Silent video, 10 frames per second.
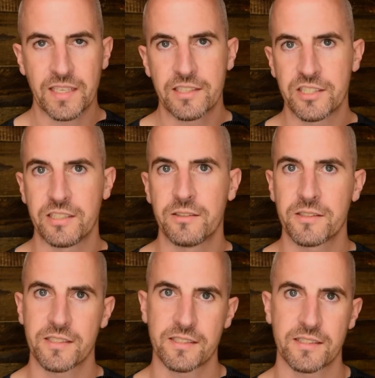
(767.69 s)
She
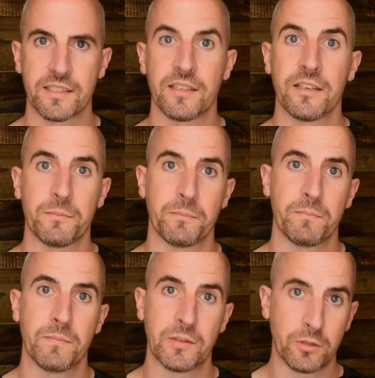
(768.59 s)
notices that her
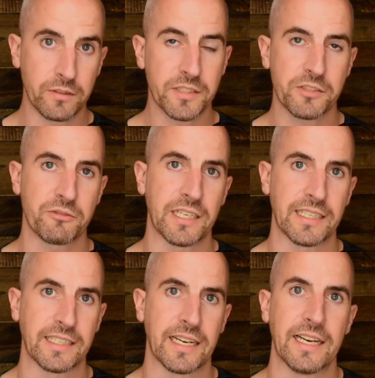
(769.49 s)
overstriding